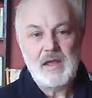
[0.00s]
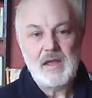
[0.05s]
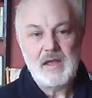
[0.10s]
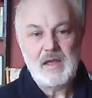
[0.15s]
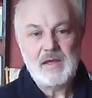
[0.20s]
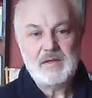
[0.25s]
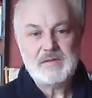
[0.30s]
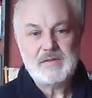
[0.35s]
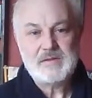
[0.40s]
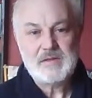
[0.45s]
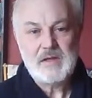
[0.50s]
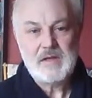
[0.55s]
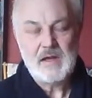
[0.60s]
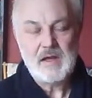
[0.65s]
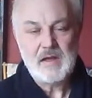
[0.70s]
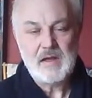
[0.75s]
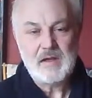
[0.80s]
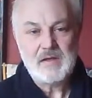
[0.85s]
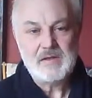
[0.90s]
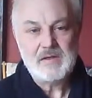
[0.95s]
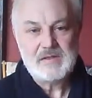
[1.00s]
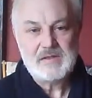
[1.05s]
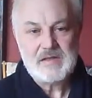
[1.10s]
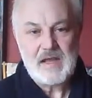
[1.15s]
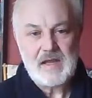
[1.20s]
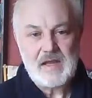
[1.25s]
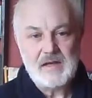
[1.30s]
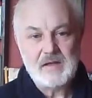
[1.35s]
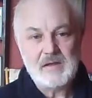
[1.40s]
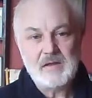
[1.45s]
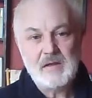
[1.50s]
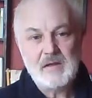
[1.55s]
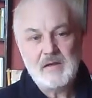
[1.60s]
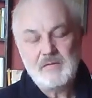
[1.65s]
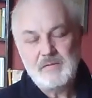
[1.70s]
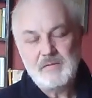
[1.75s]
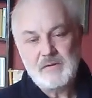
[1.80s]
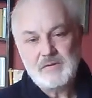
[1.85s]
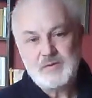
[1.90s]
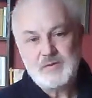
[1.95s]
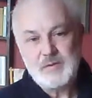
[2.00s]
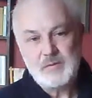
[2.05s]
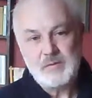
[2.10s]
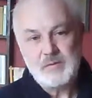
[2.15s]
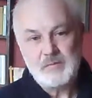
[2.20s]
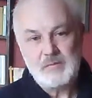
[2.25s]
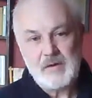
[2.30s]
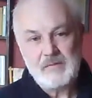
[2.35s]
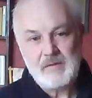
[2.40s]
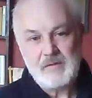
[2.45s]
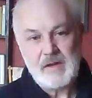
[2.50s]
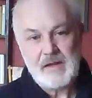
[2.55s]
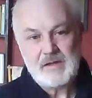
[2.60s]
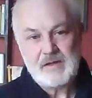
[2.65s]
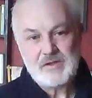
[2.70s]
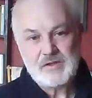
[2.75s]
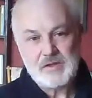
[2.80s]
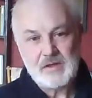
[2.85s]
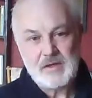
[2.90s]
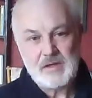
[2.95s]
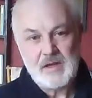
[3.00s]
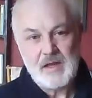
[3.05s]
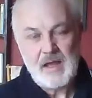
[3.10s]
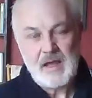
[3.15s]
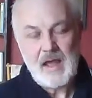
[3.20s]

is a container for the truth of revelation.